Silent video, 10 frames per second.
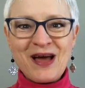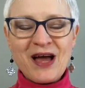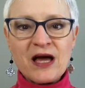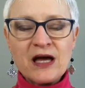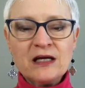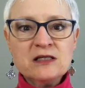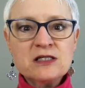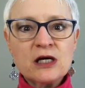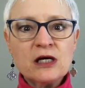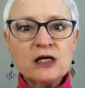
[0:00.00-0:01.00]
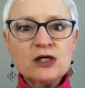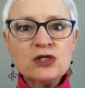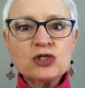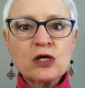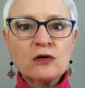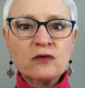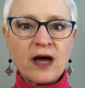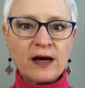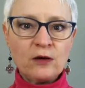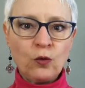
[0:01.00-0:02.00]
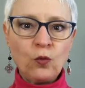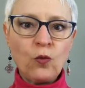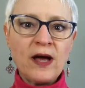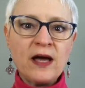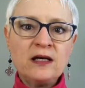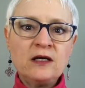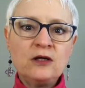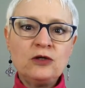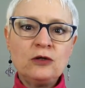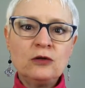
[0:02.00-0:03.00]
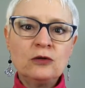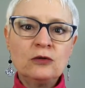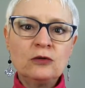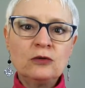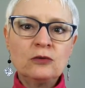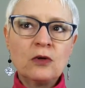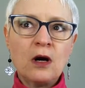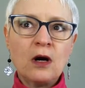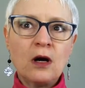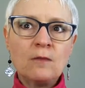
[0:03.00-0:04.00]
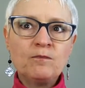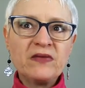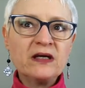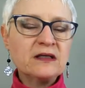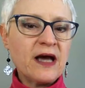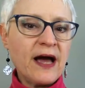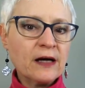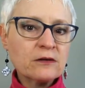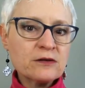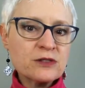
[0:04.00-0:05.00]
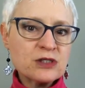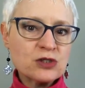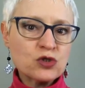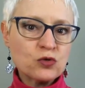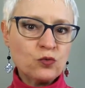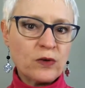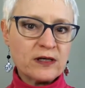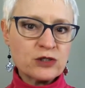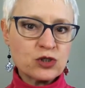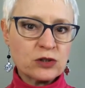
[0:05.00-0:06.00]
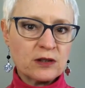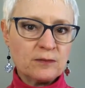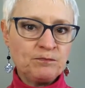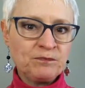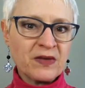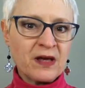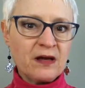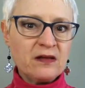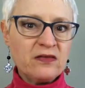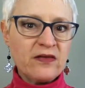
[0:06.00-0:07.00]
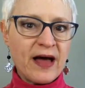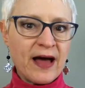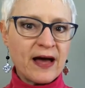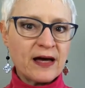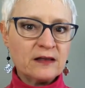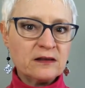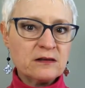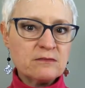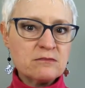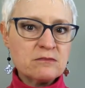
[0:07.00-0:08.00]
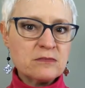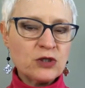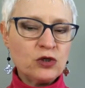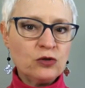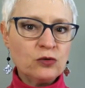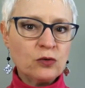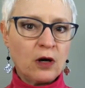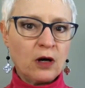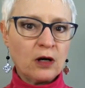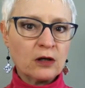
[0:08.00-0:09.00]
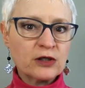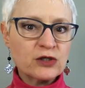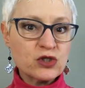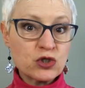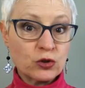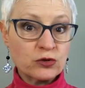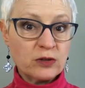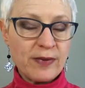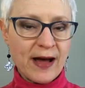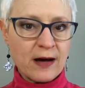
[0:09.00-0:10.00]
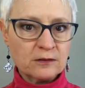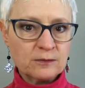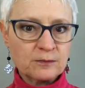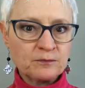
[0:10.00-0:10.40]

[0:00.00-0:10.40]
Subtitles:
And so that when you encounter a situation that you are concerned about,